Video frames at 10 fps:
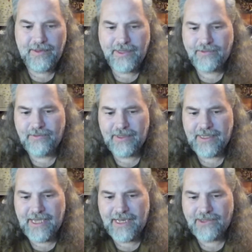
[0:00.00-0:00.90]
This one
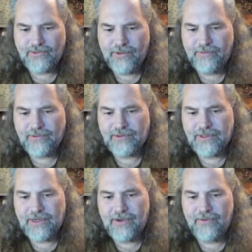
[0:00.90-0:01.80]
kind of
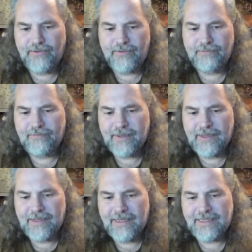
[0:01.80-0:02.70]
swivels, you know, from
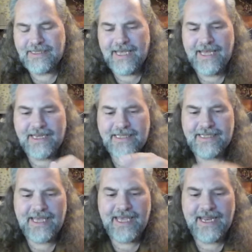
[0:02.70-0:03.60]
side to
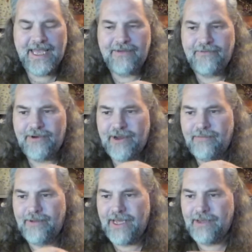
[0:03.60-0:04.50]
side and front
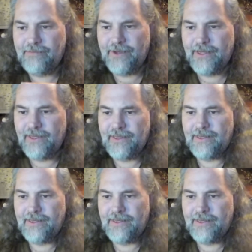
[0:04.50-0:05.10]
to back, but